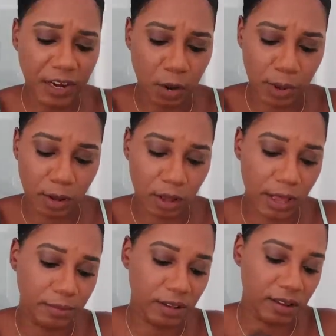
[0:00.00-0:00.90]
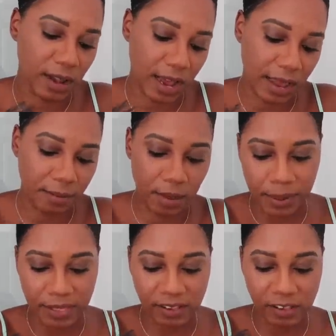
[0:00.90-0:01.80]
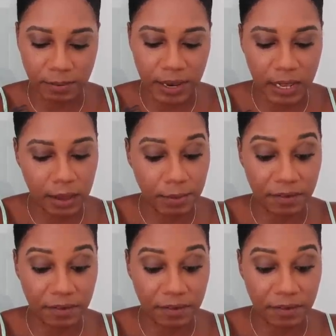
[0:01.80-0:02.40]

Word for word: Fenoel comes in time, but this is a medium.